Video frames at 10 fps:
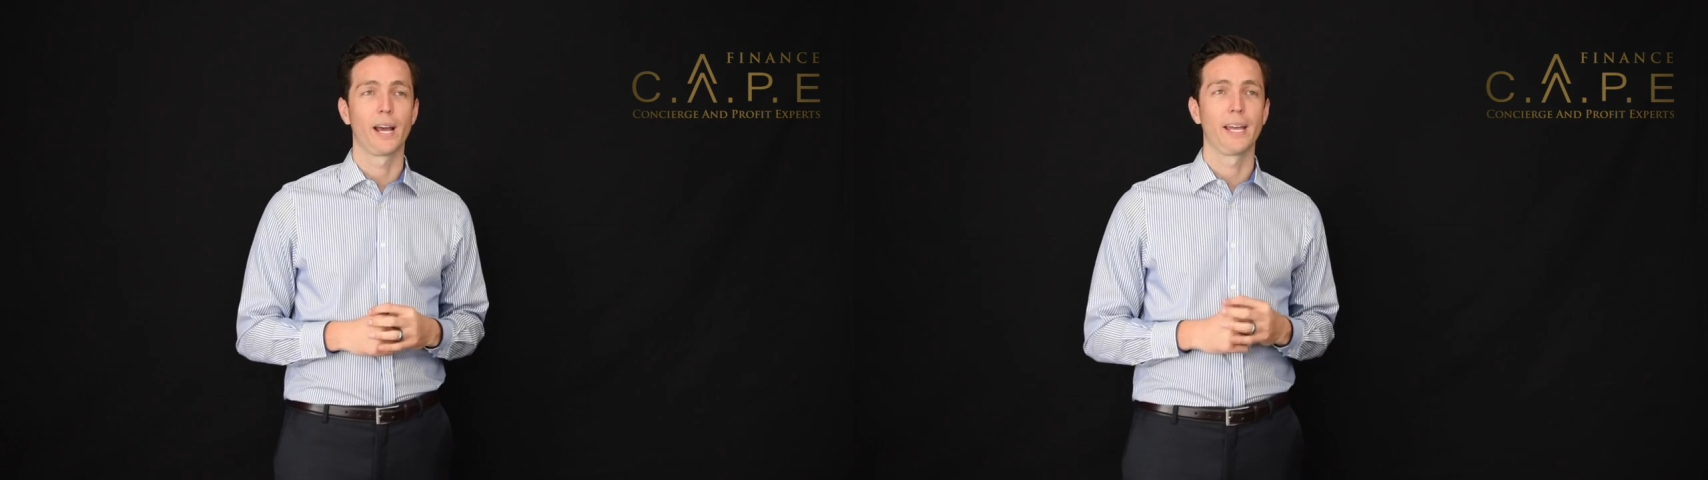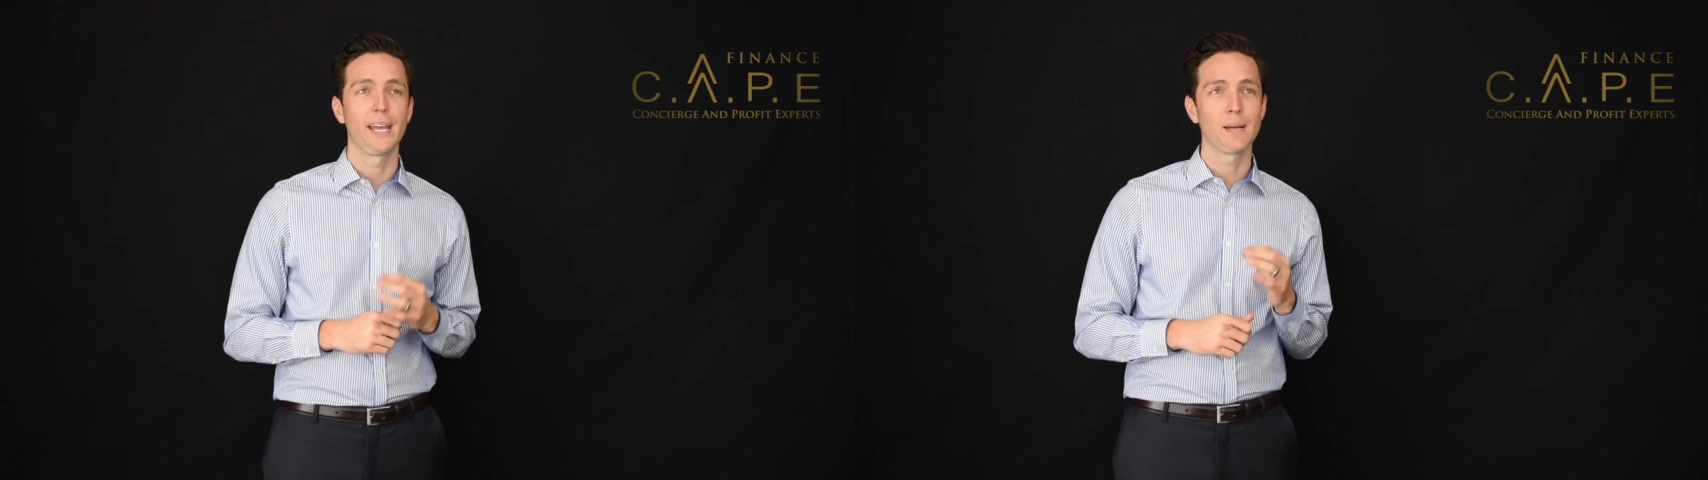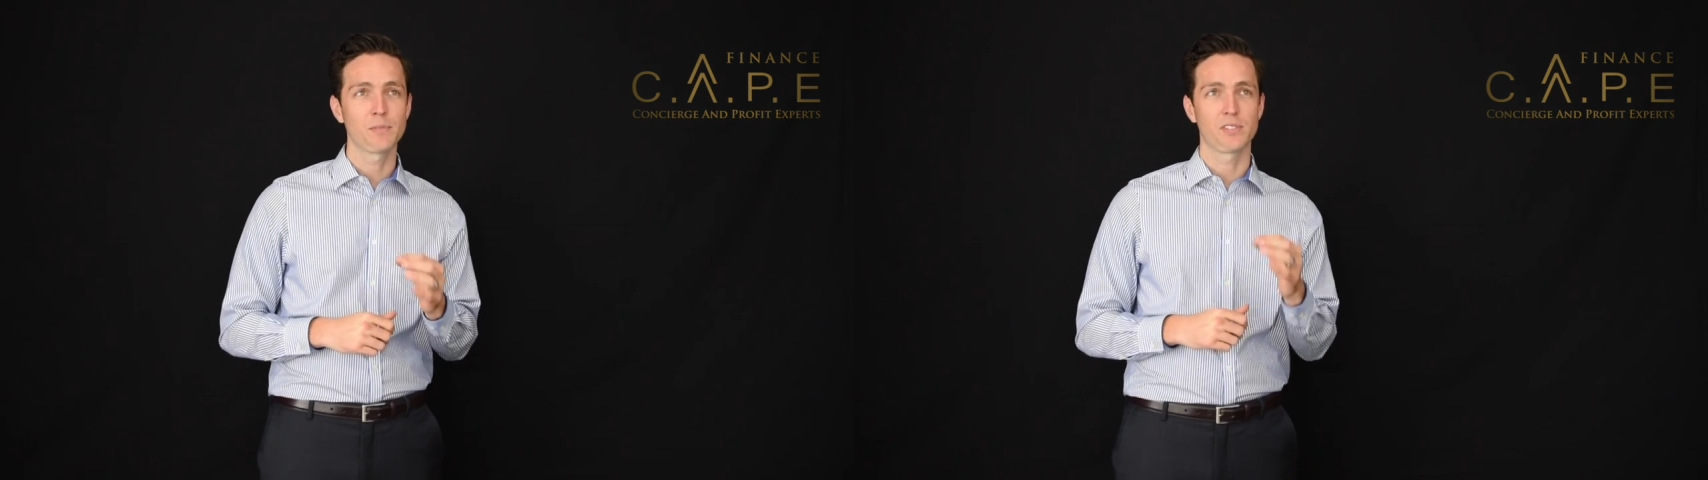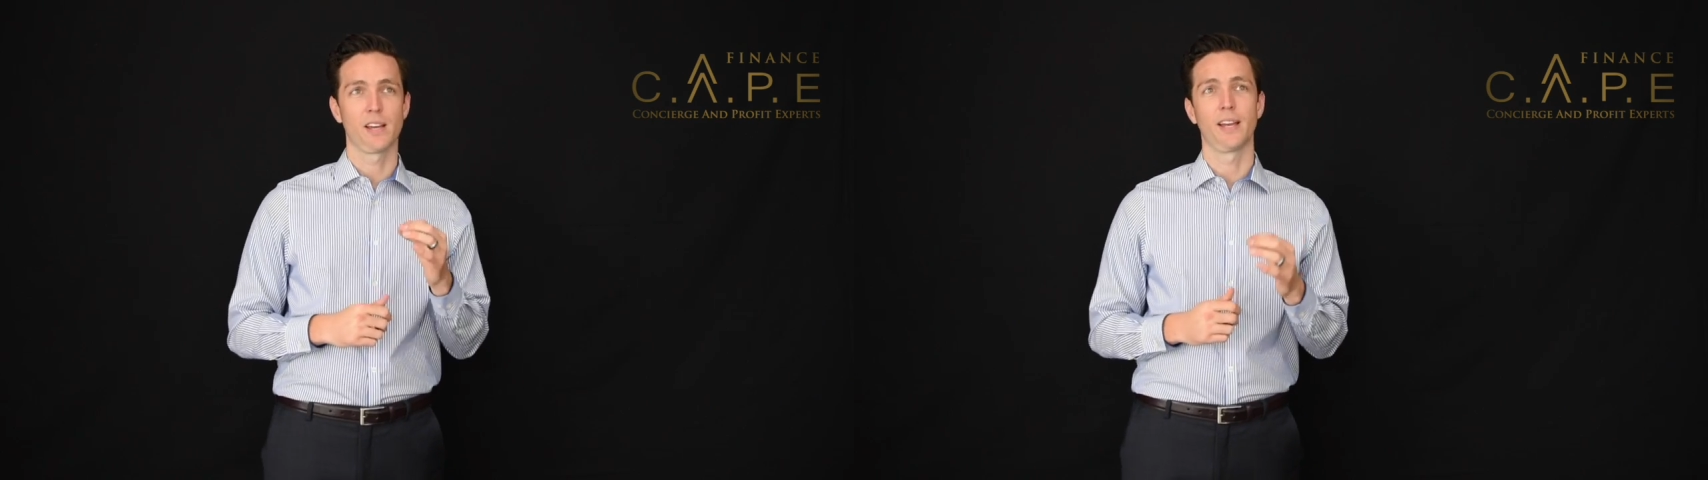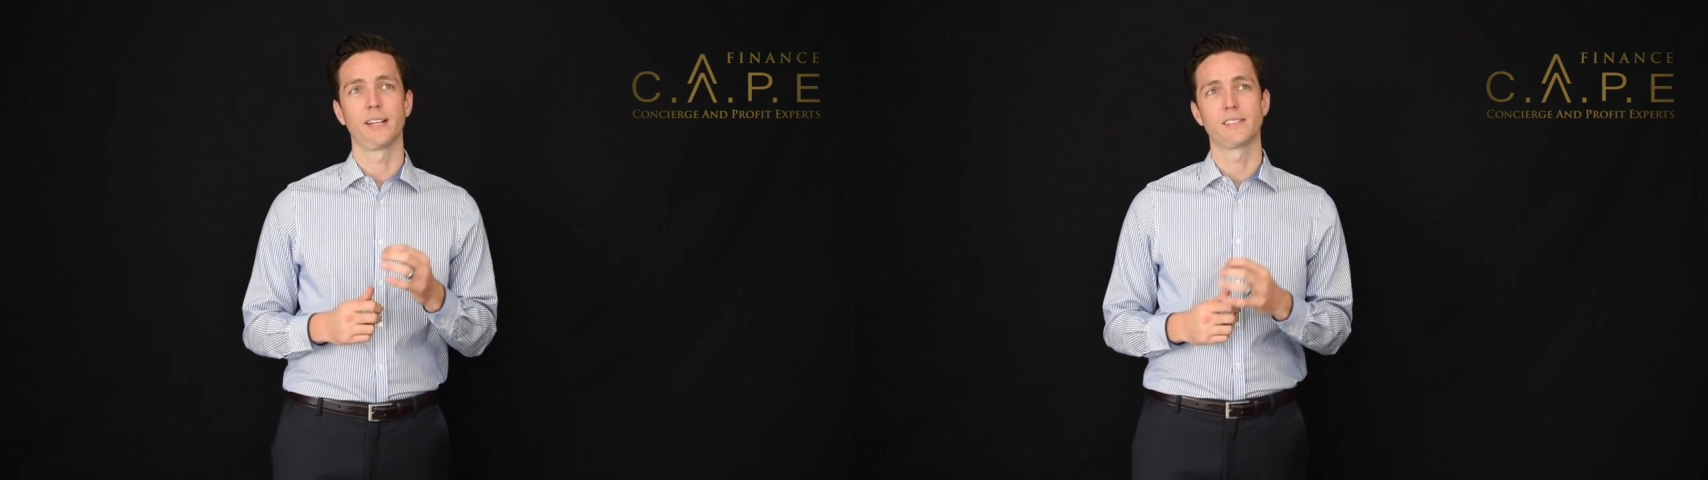I am
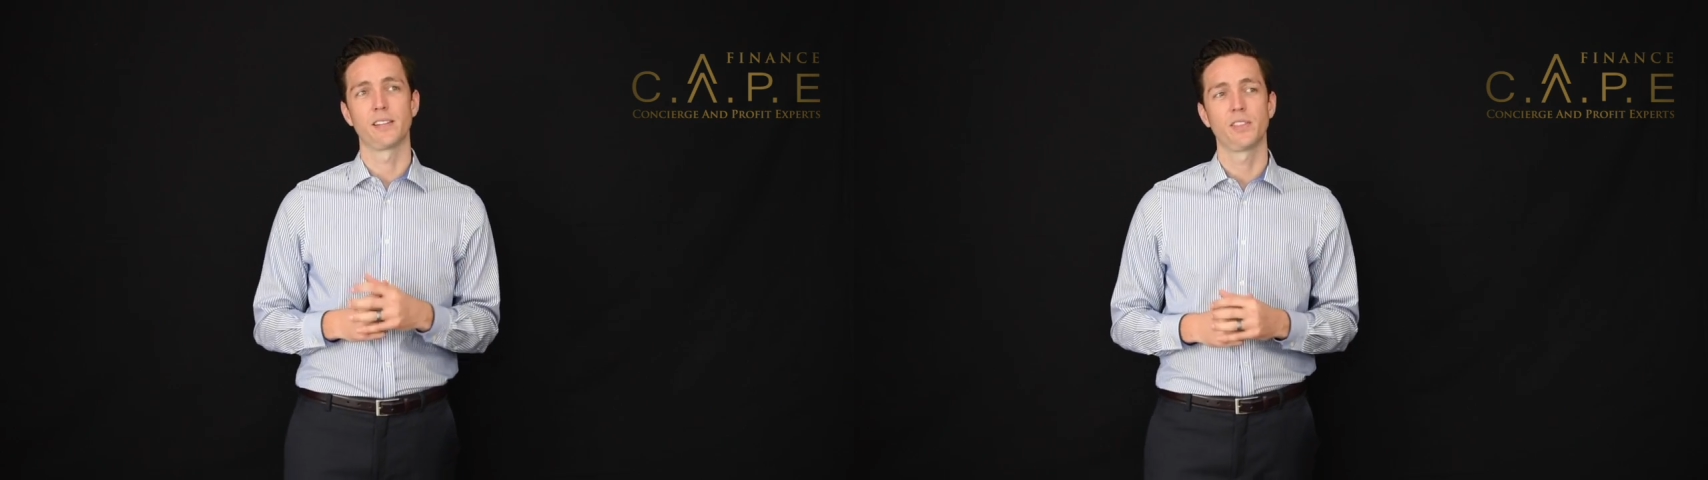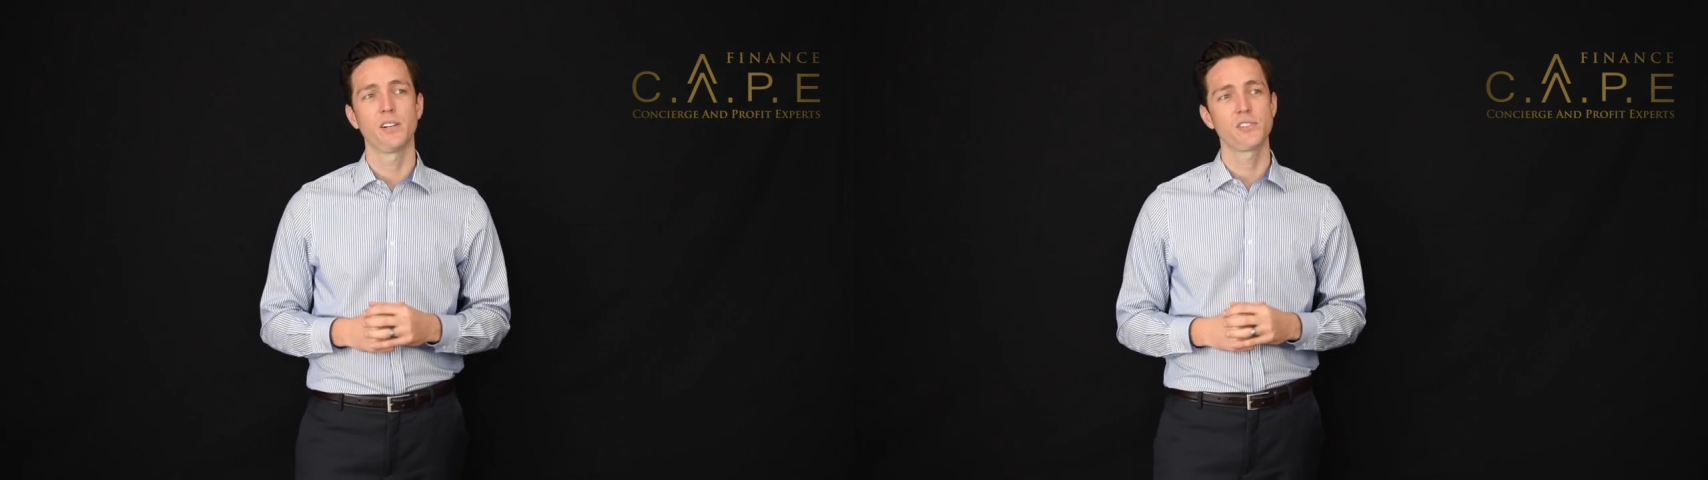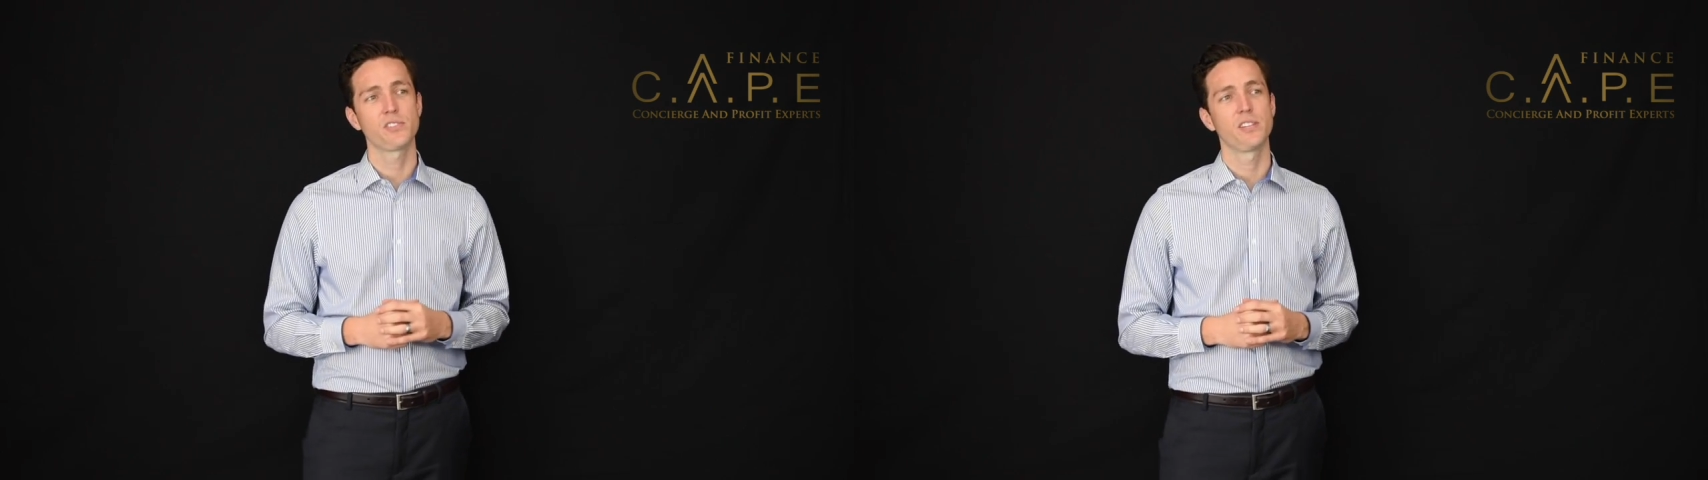saying is that there's